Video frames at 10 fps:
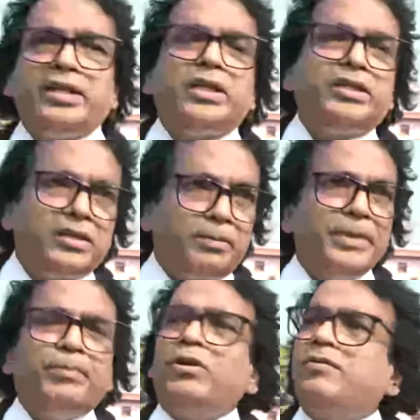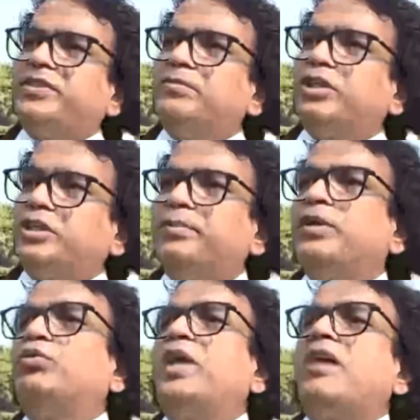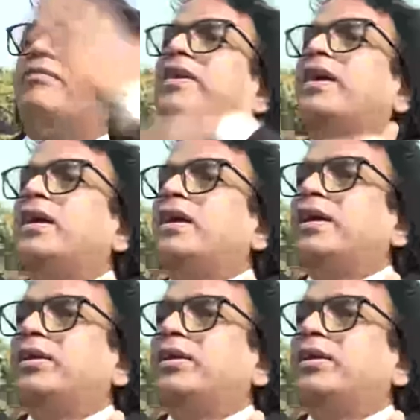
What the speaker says: The people of Jammu Kashmir could have,